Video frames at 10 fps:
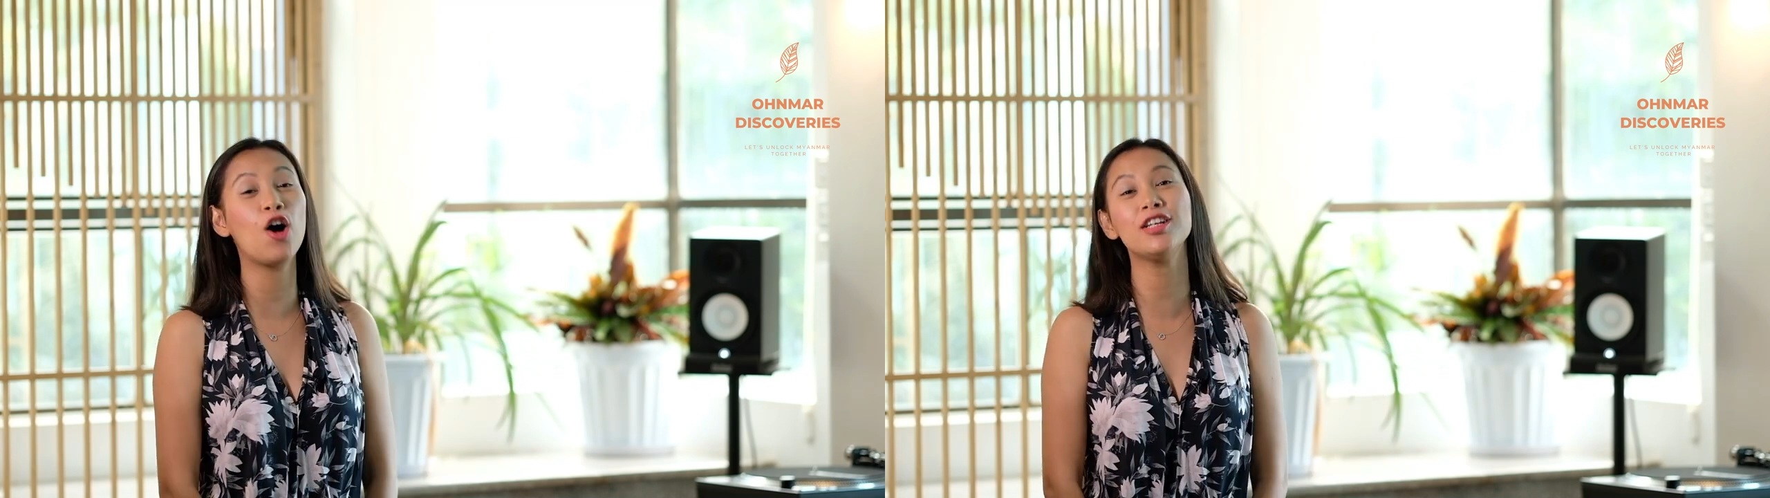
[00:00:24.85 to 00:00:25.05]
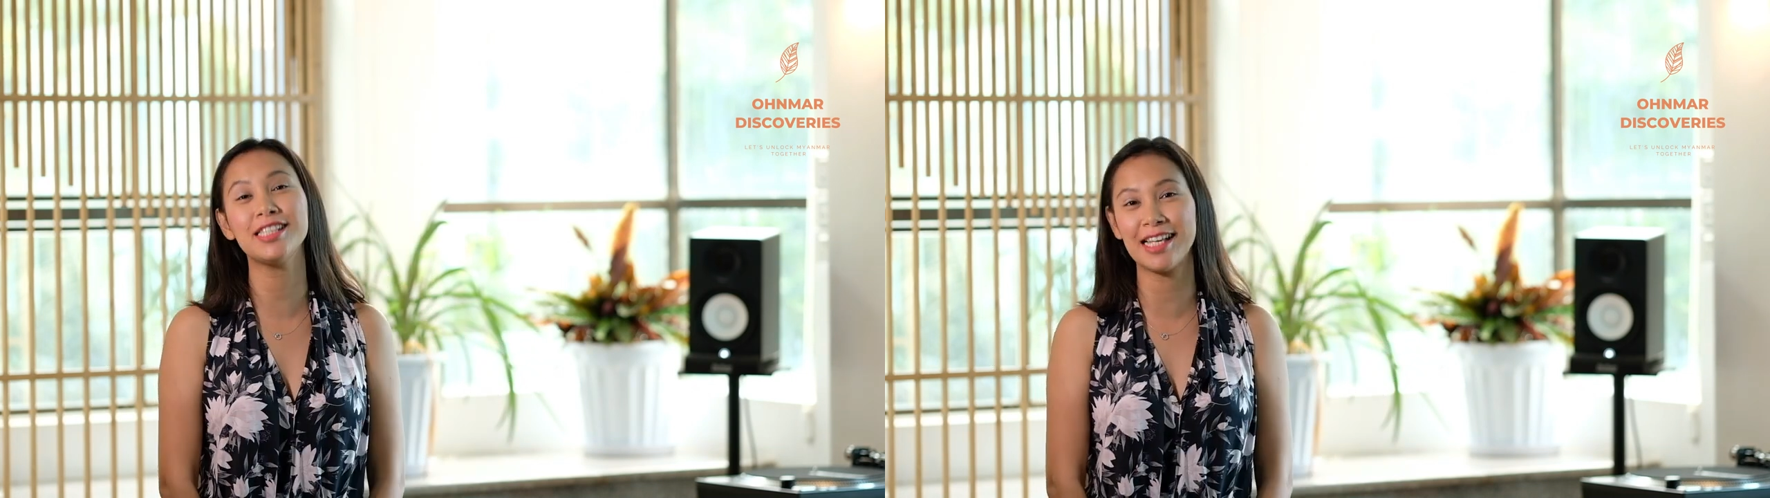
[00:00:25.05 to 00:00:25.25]

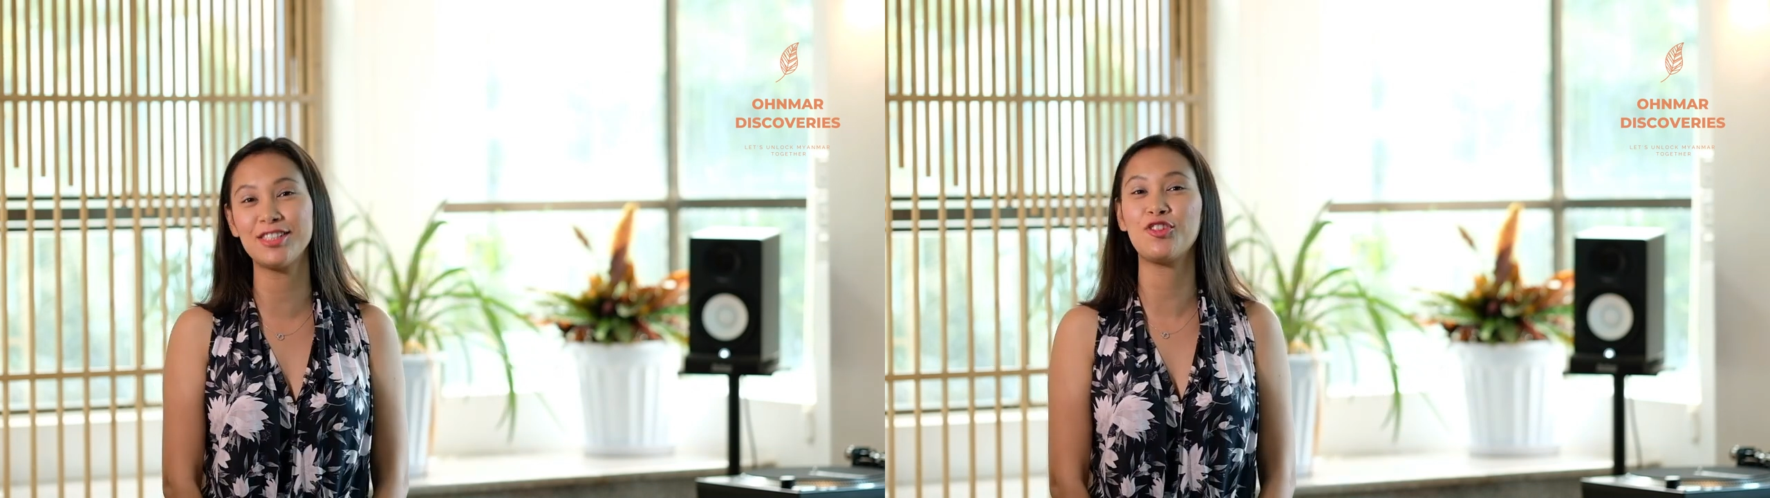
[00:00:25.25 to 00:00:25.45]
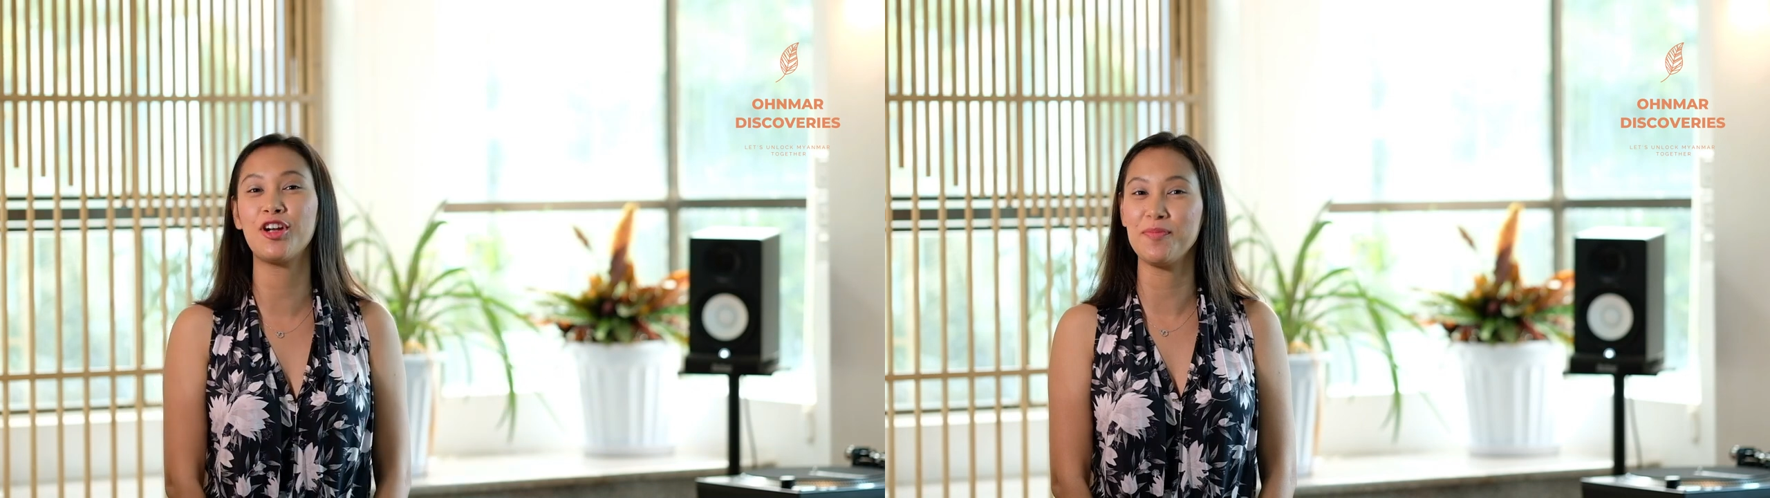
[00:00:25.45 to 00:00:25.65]
of
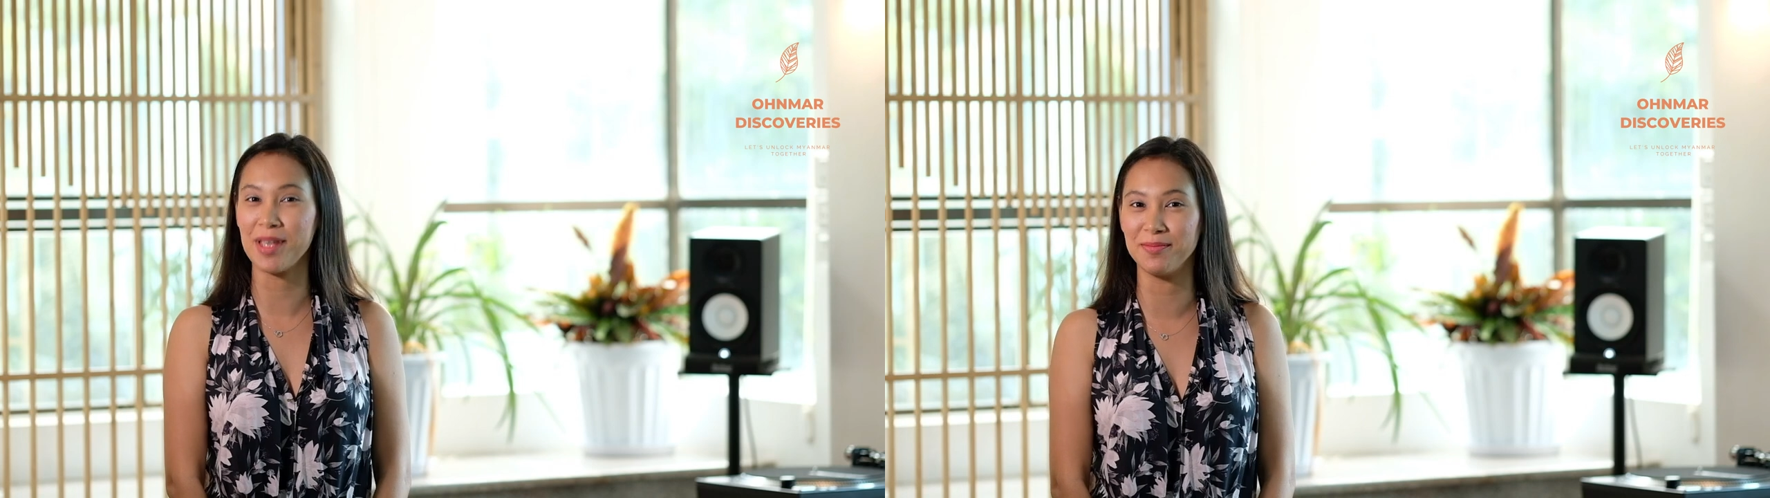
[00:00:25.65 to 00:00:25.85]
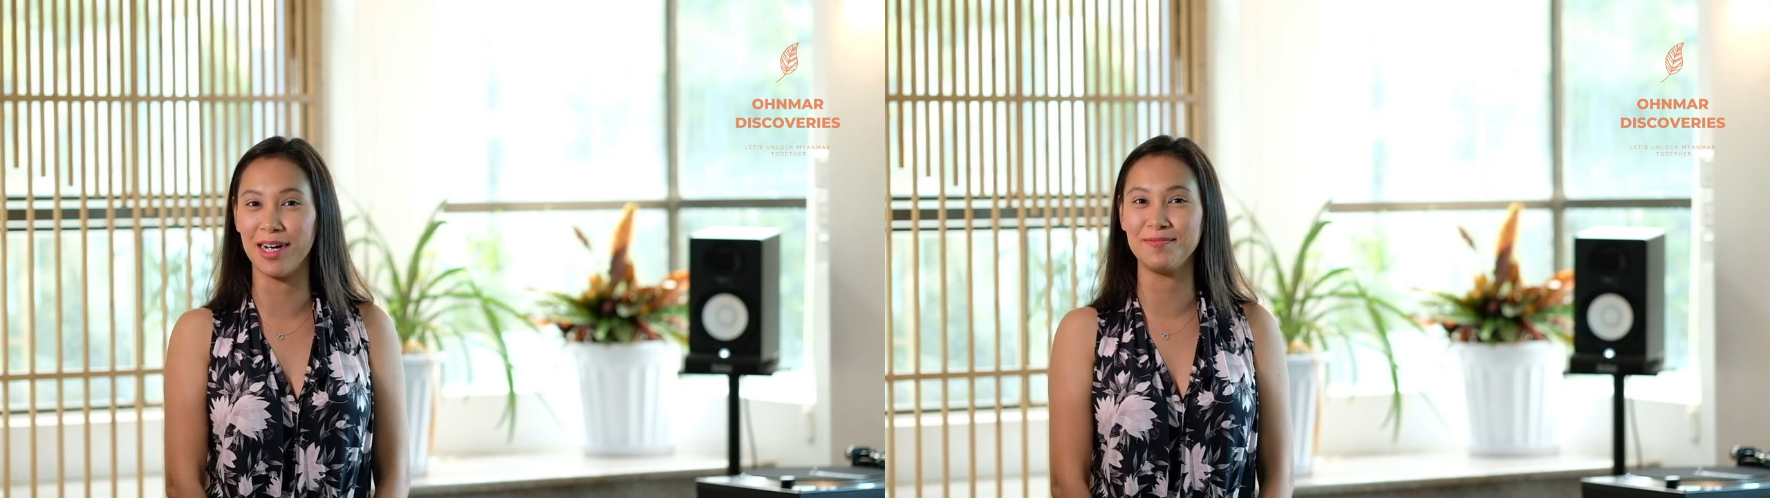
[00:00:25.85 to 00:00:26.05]
central
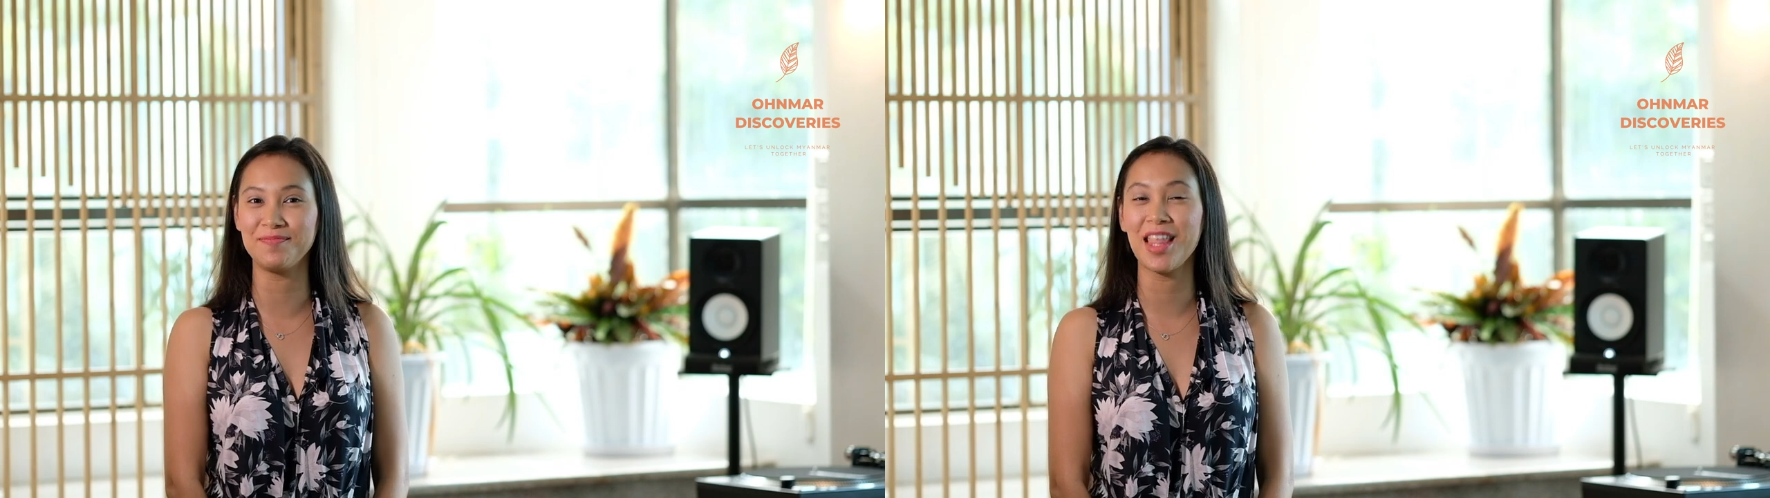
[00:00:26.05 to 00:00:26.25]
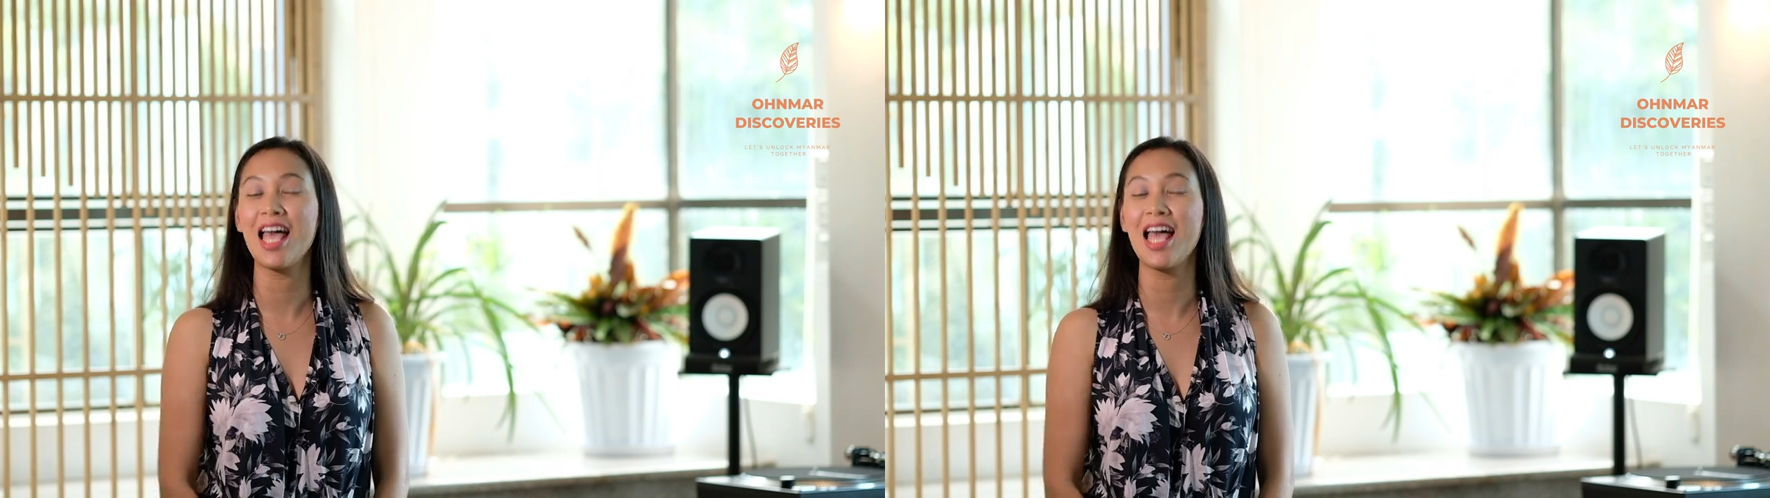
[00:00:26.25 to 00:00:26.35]
Myanmar.